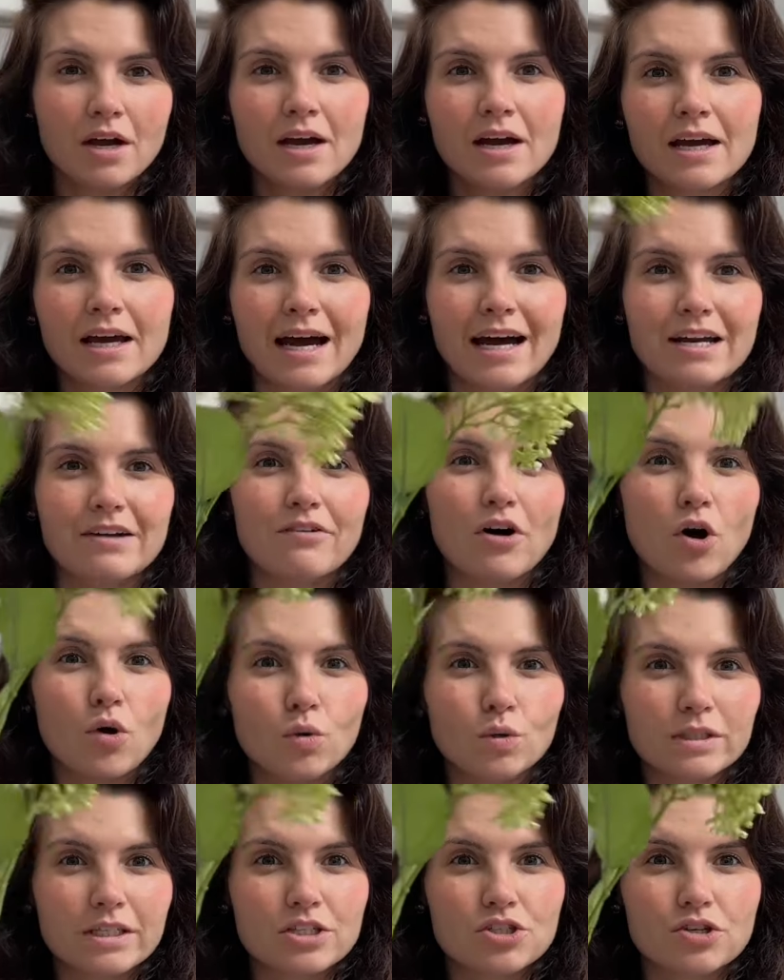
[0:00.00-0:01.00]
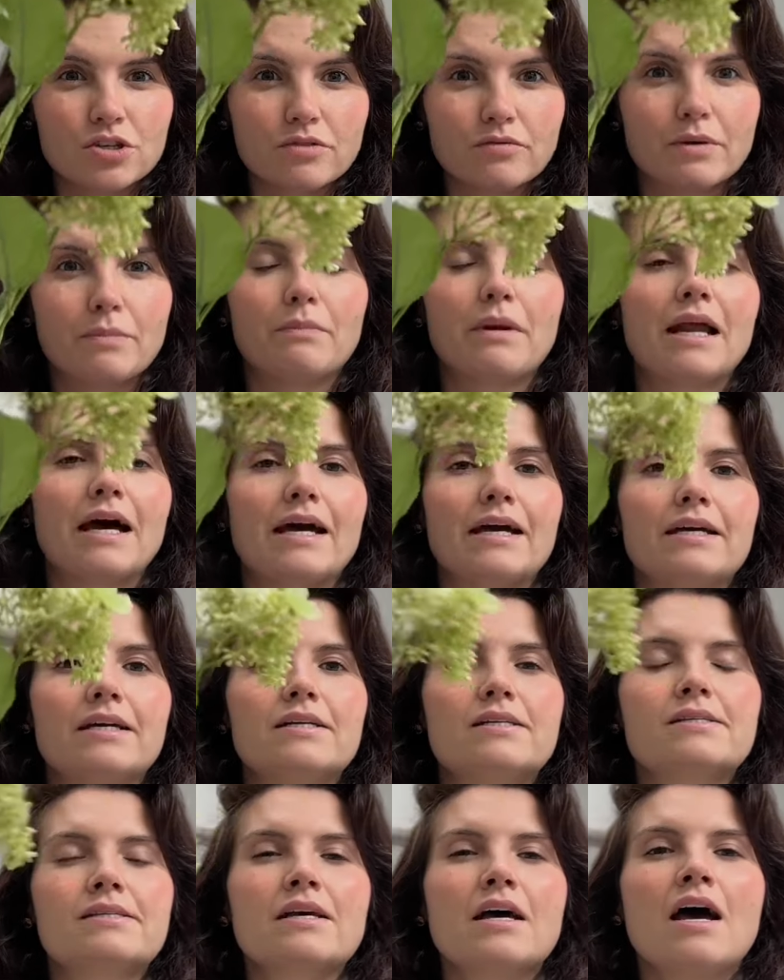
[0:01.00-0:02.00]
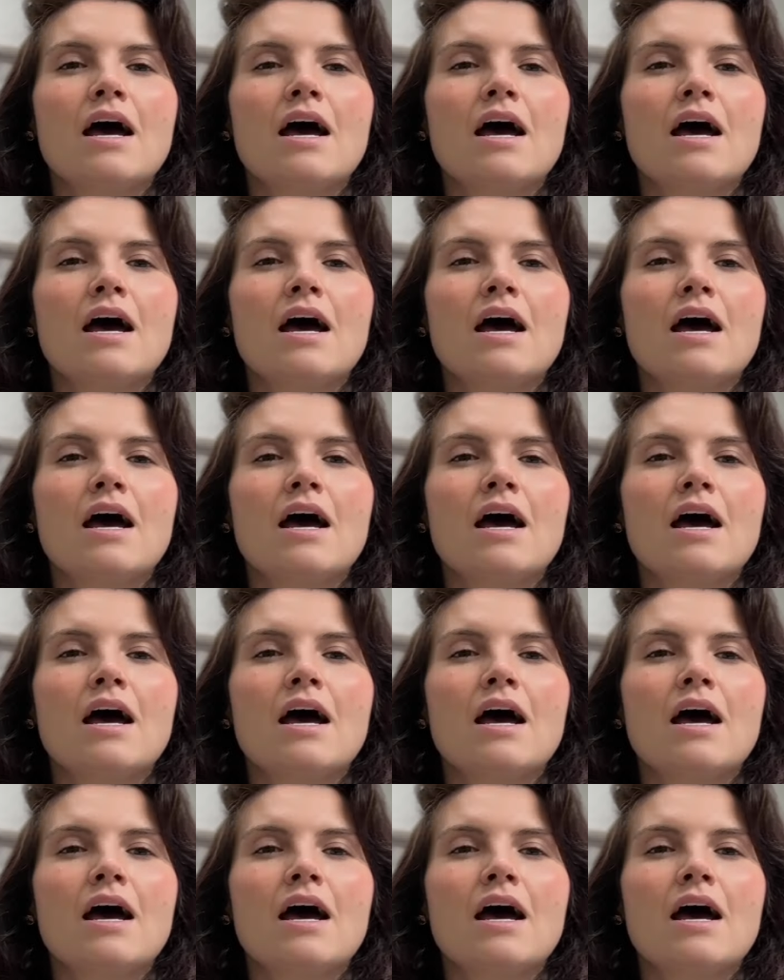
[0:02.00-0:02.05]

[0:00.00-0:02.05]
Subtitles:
kind of hold each other in place,